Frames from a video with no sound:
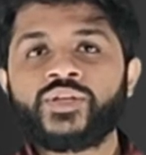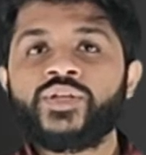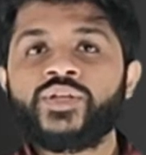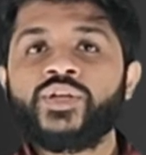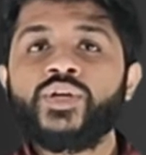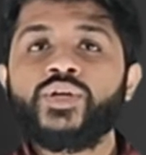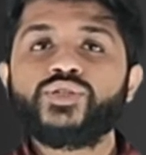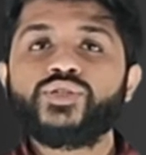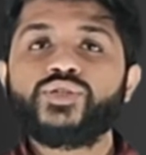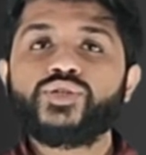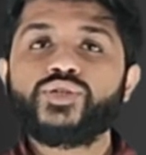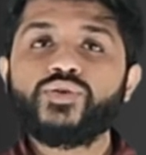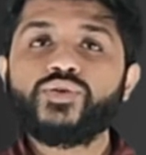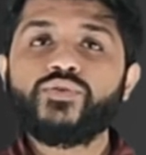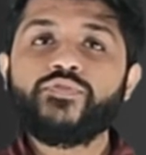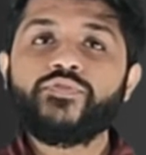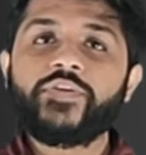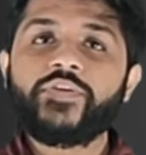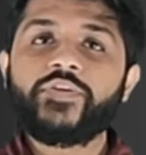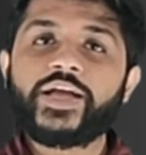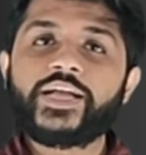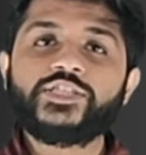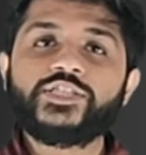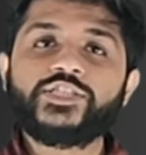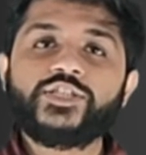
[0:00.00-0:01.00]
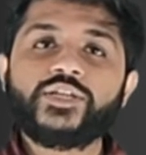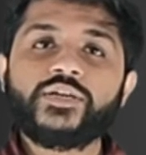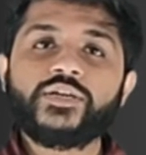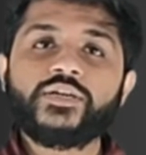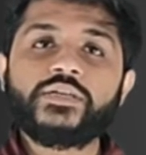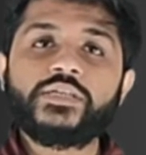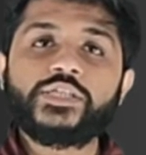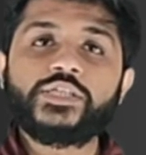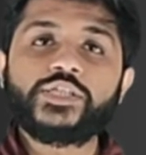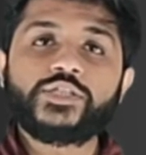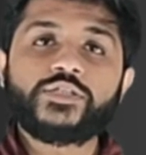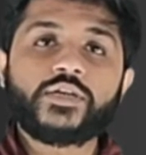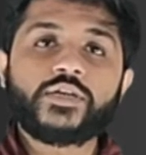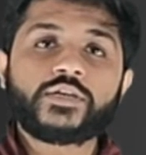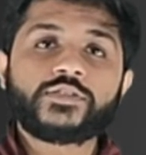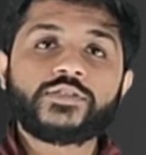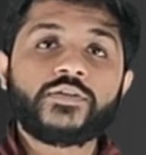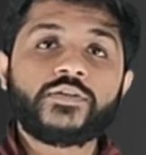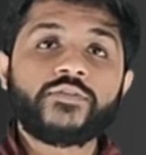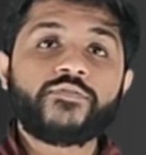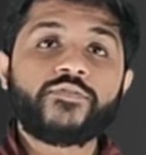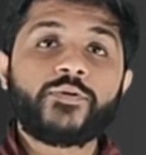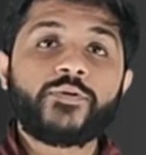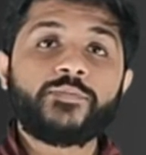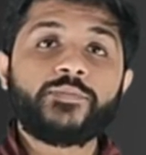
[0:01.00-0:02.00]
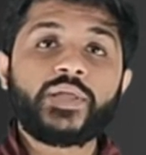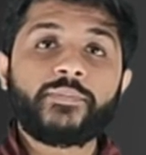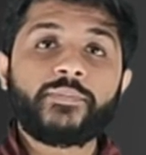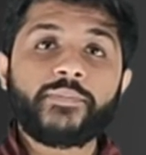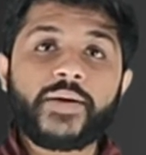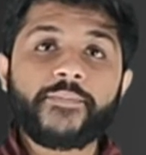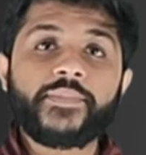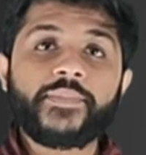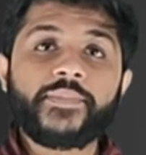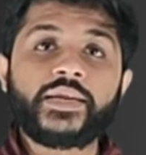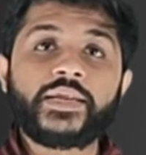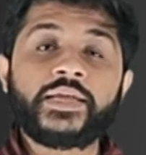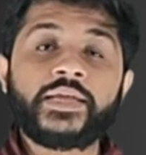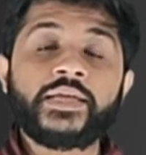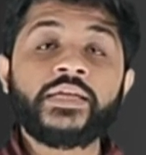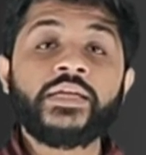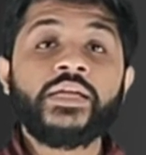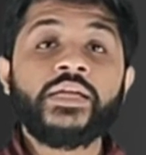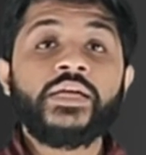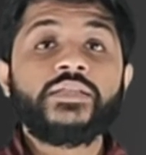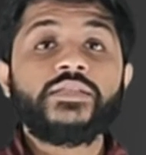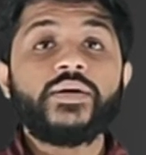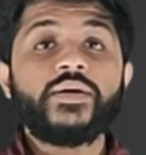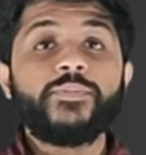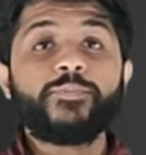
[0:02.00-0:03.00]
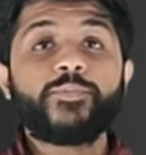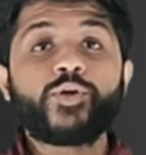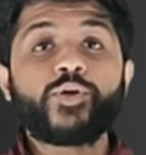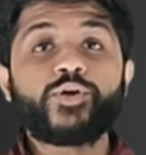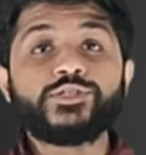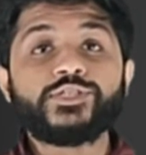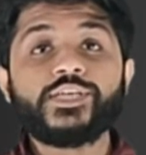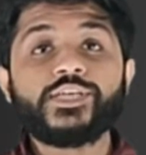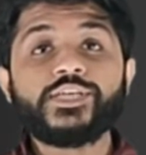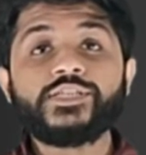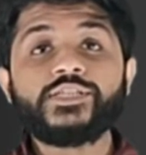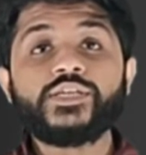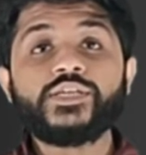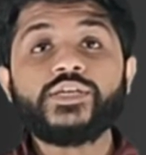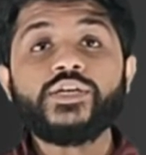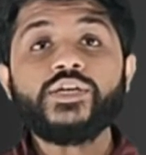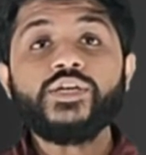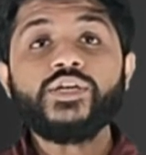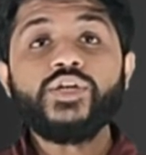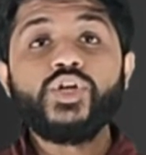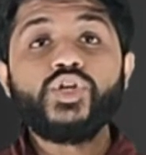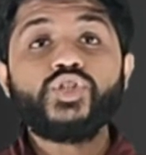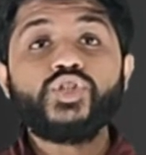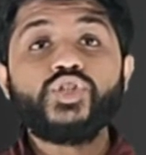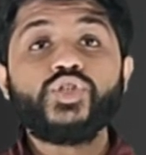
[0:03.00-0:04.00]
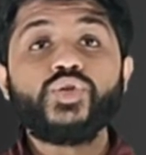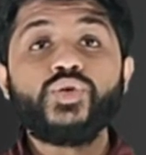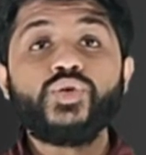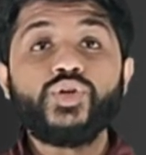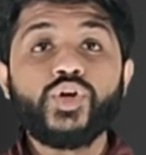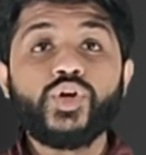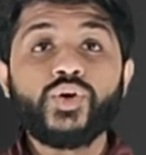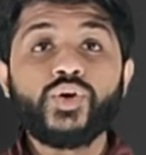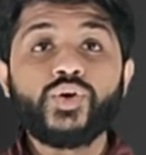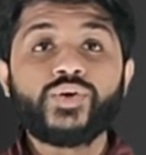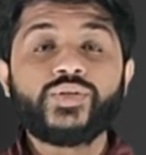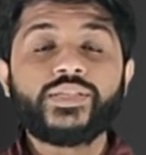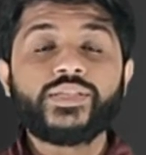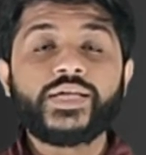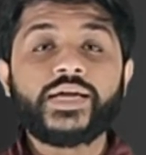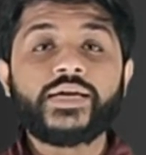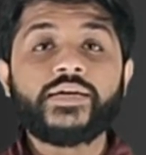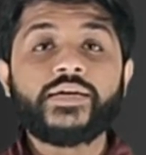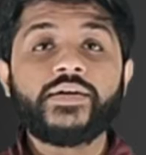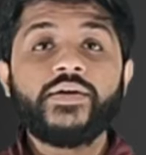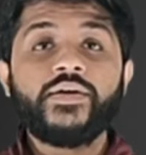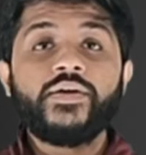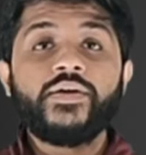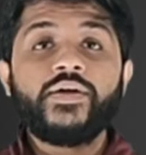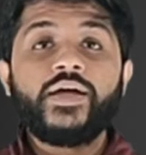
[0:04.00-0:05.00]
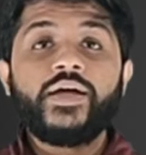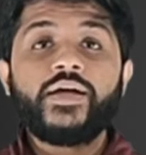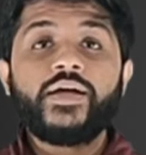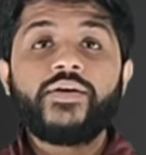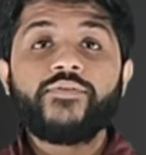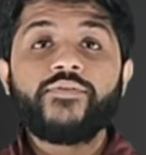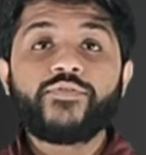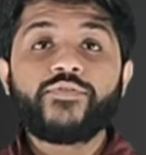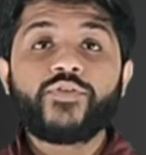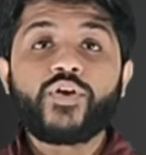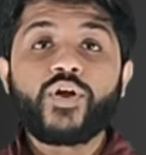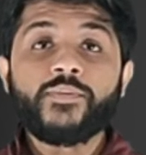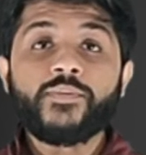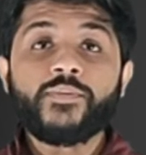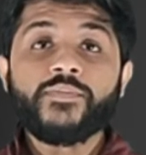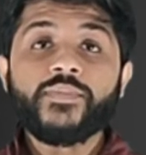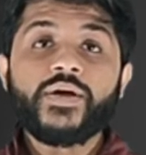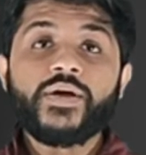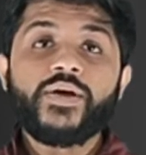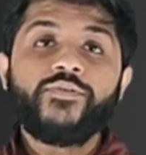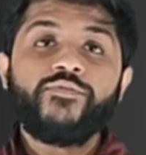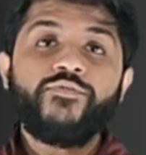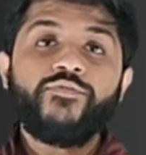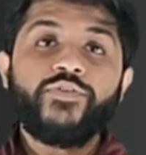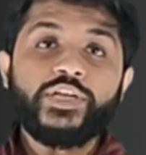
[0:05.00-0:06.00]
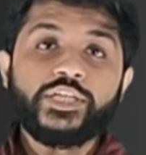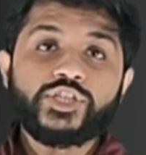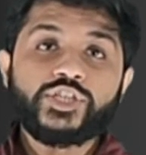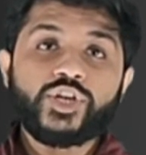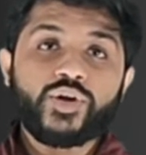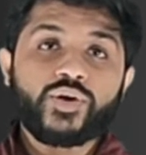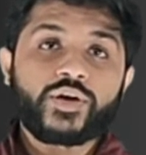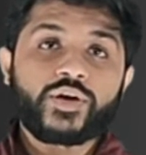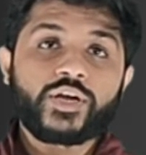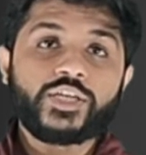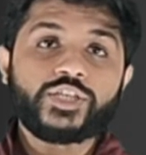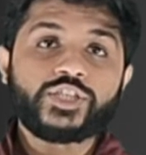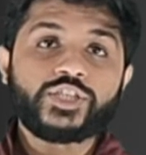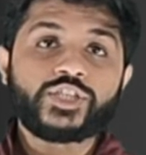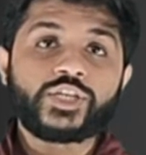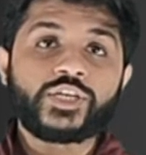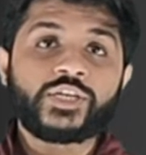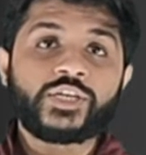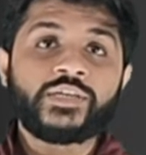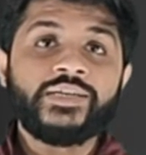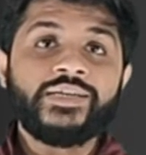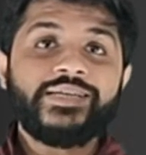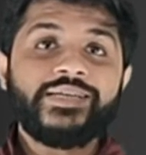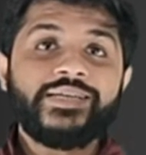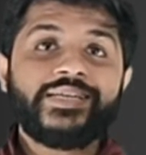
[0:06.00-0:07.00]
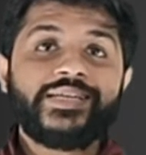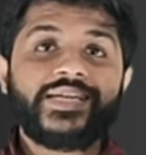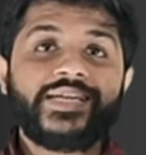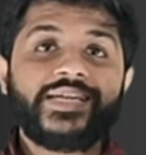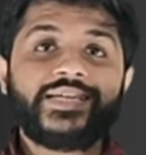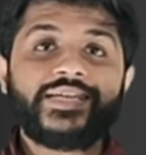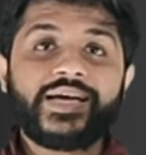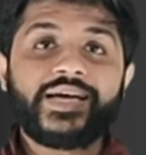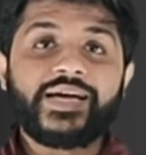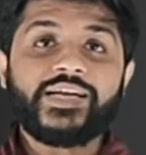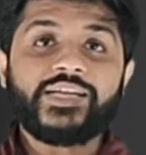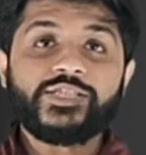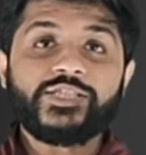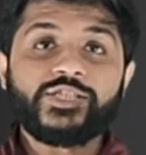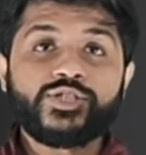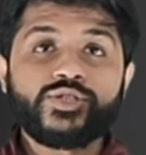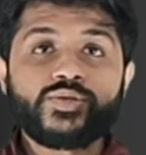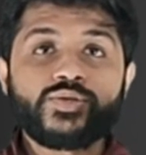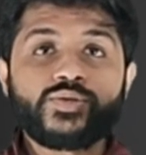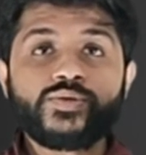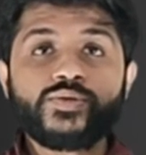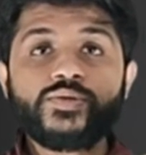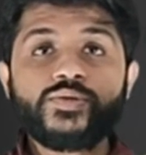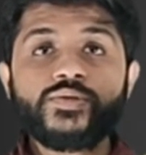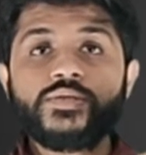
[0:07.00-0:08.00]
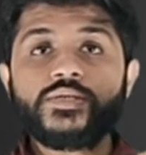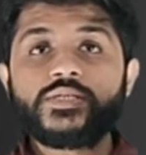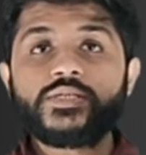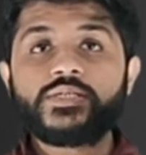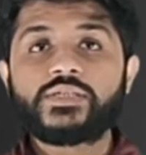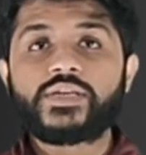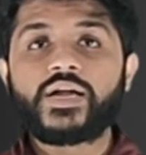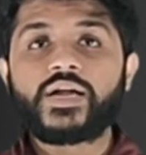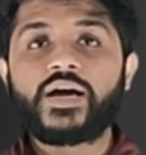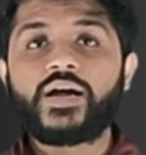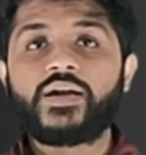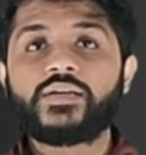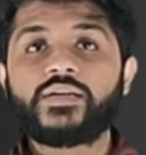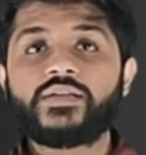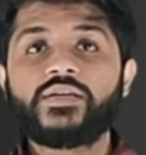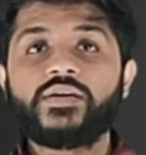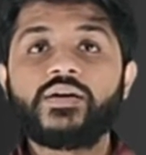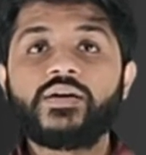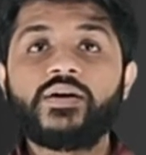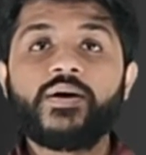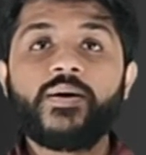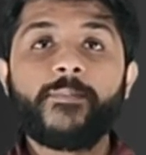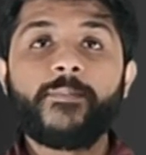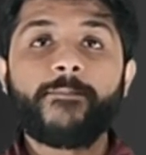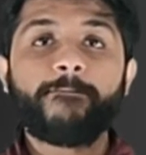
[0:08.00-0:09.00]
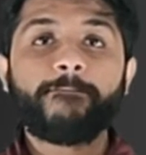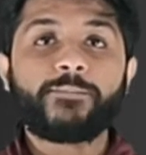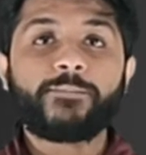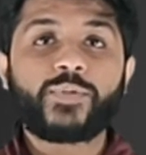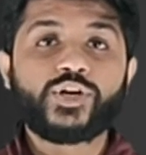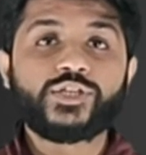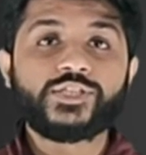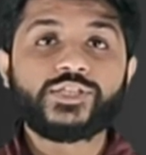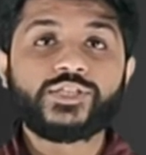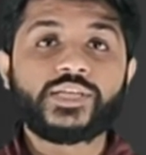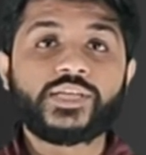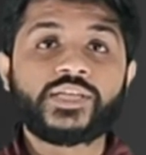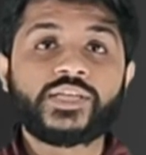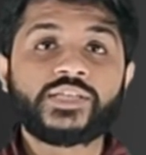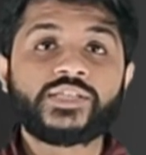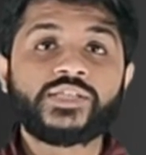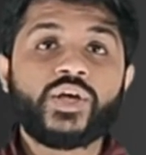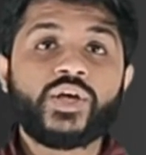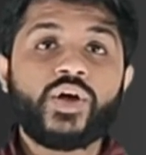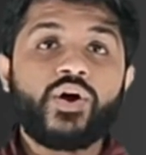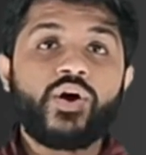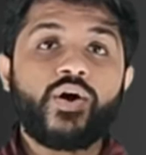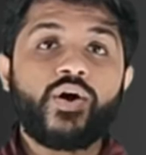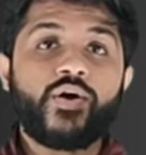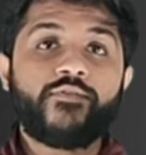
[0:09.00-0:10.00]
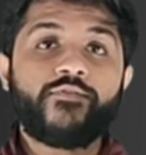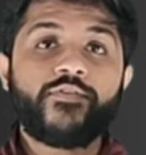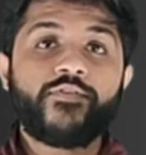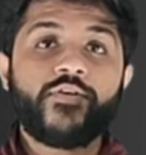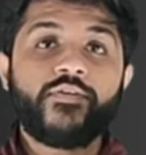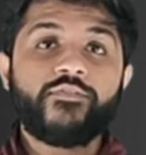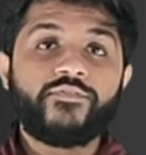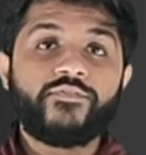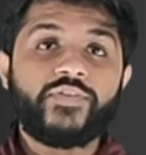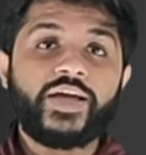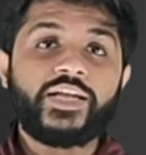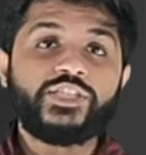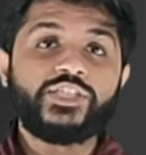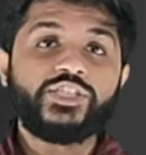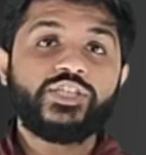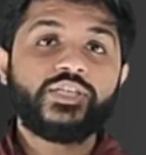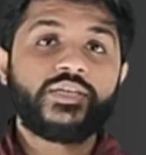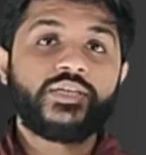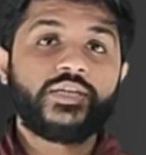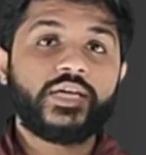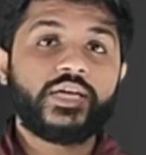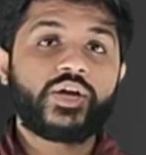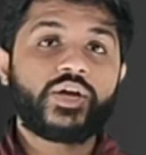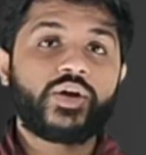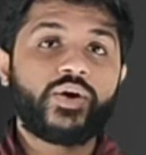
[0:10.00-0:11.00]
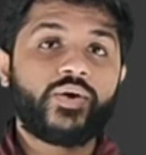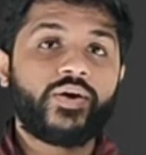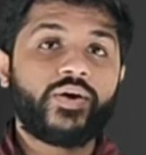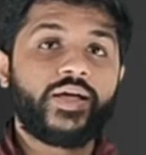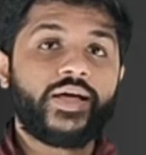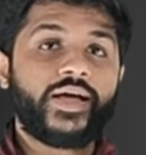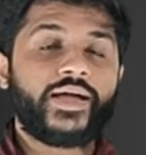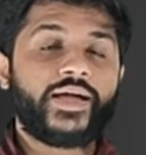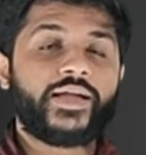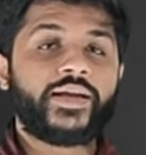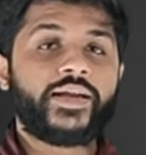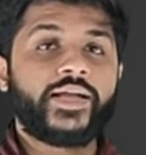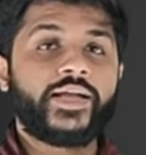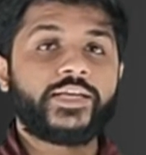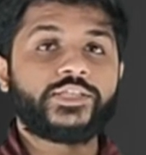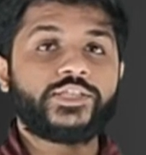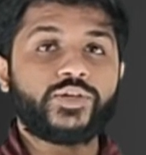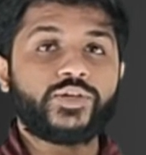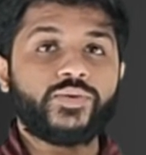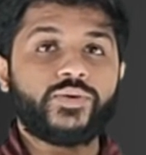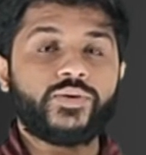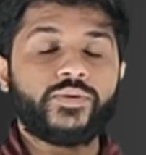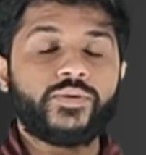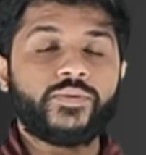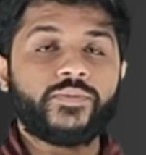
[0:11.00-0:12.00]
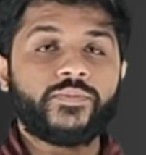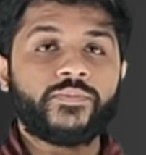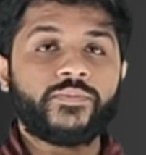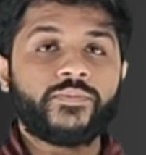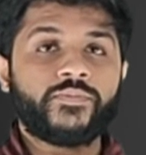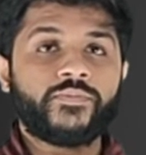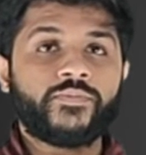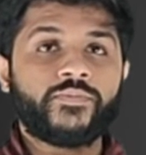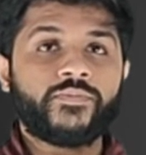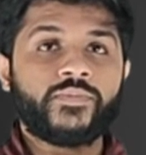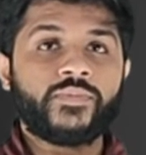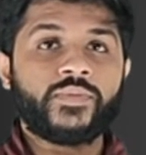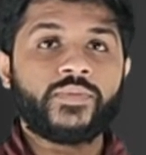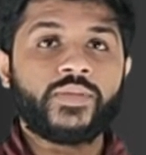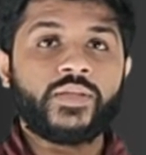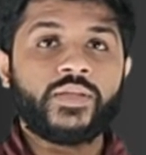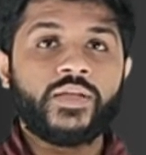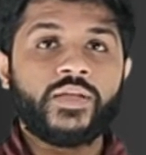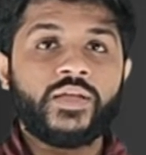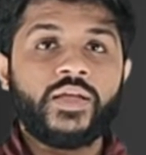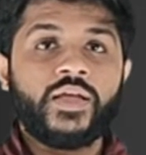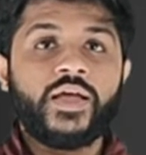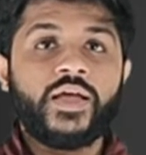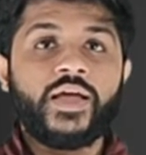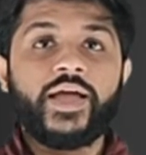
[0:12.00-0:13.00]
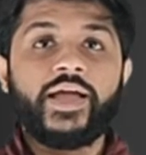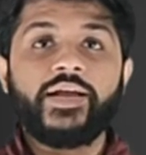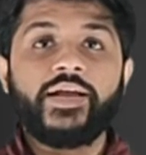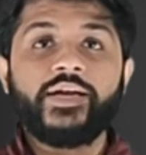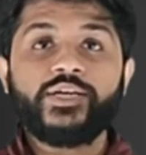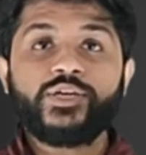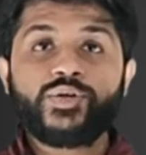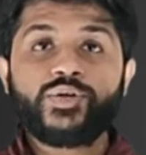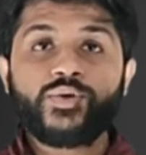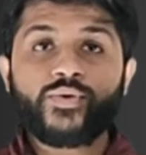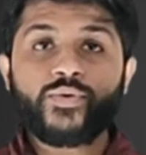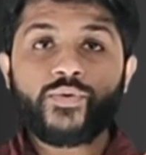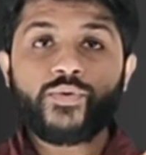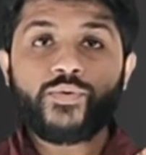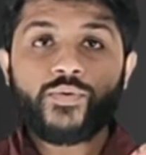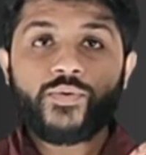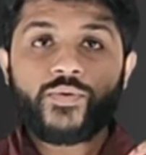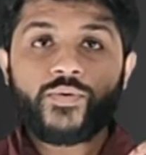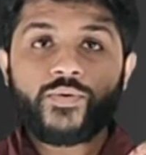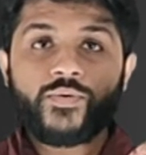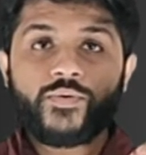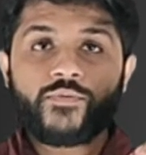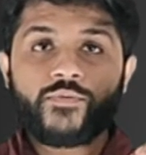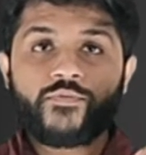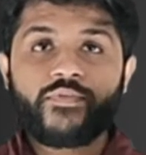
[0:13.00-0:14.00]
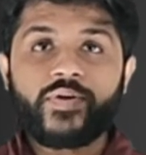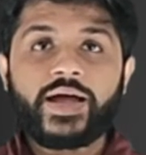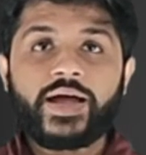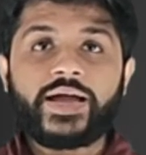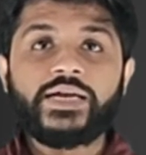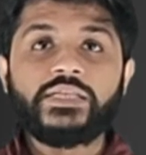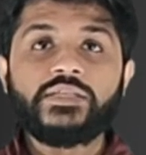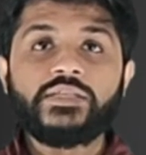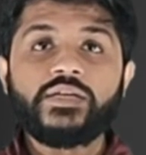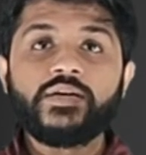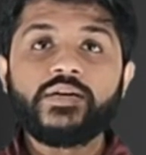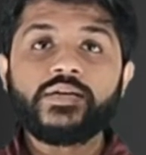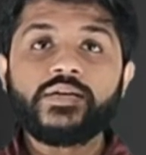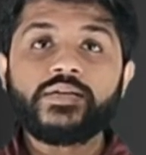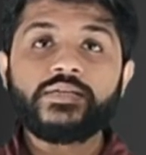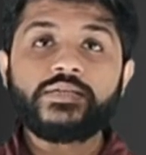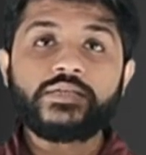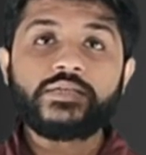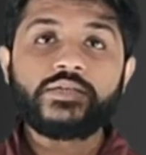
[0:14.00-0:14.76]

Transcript: So to fetch the instruction from the memory, the processor should know that from which location it has to start the process of fetch, decode and execute. And to find the